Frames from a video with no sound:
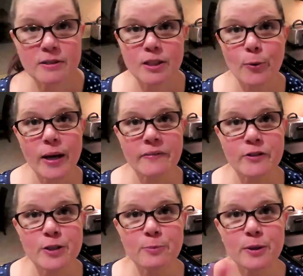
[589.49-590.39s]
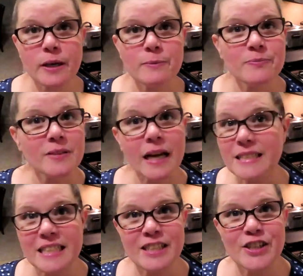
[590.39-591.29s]
so we got their soup put up.
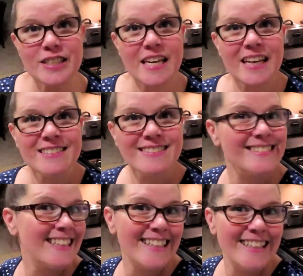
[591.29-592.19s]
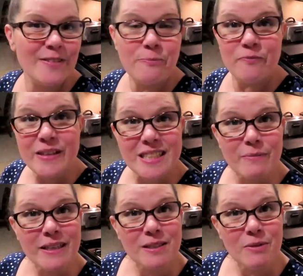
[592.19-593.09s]
Didn't cook a thing. Fixing to
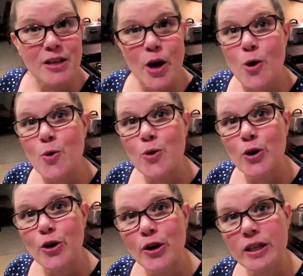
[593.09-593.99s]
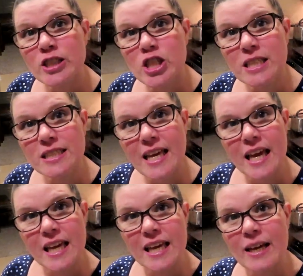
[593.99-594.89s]
make some no-cook
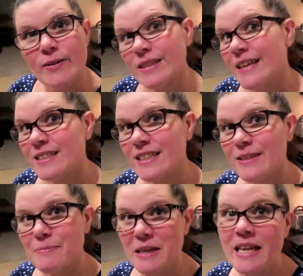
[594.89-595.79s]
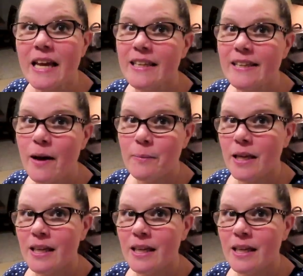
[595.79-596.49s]
cheesecake. And that's gonna be yummy.